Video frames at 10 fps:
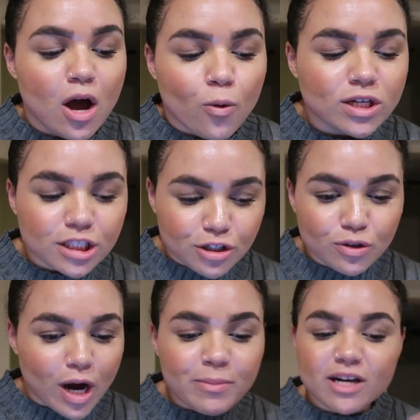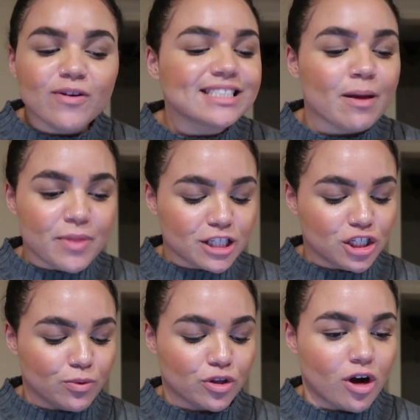I'm gonna write something to
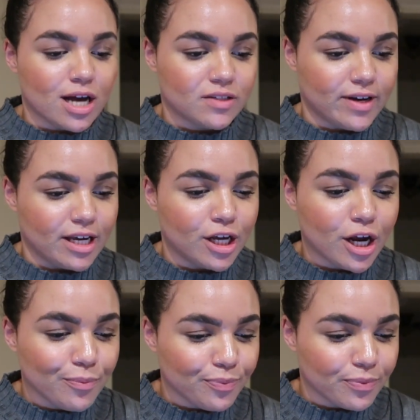do with CrossFit, you know?